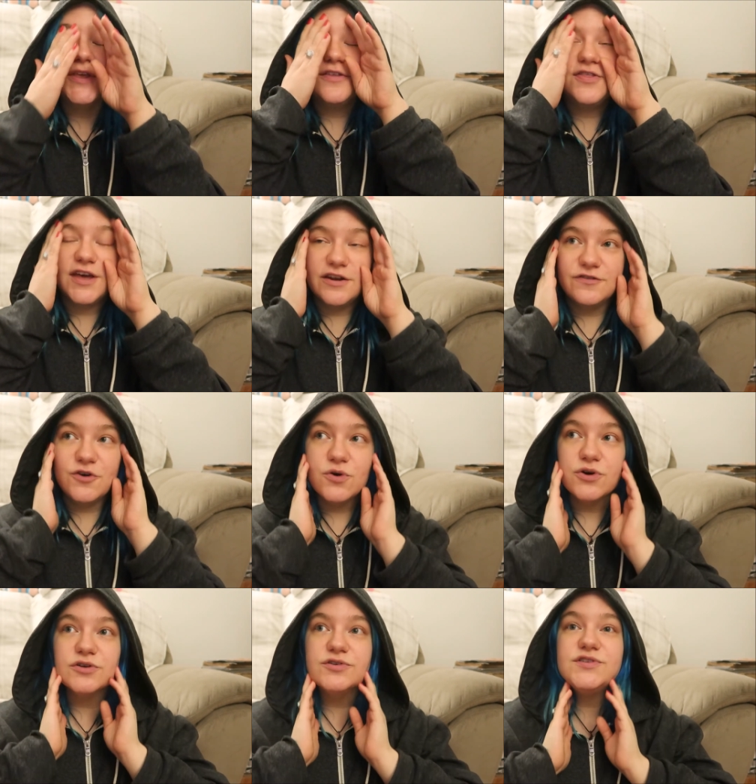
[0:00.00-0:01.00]
Then of
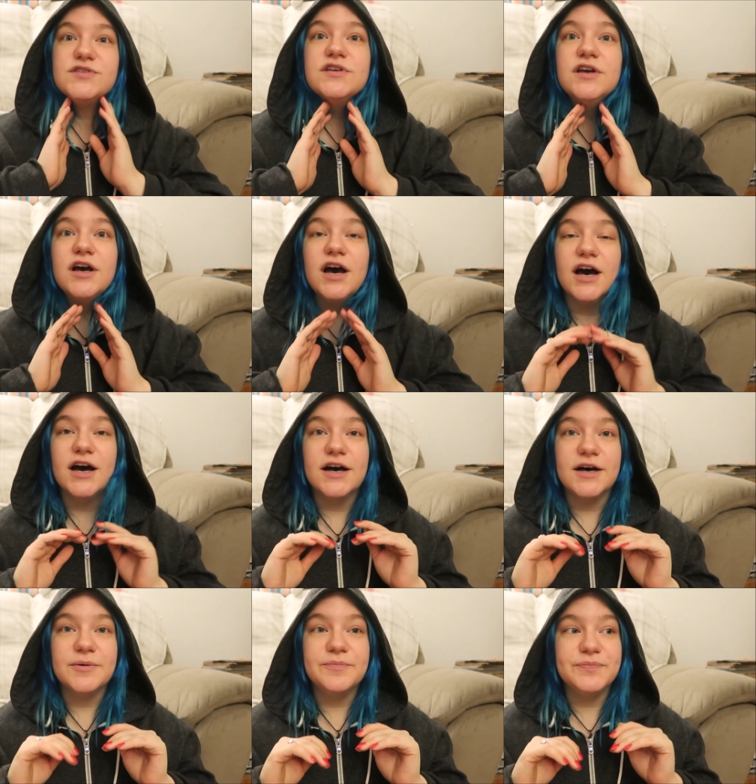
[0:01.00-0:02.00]
course,
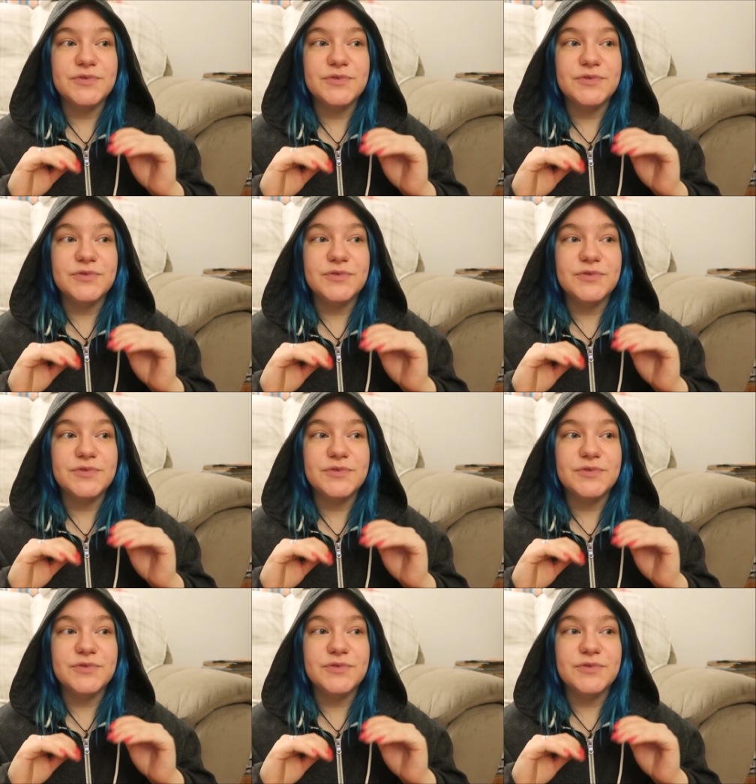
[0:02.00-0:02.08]
um,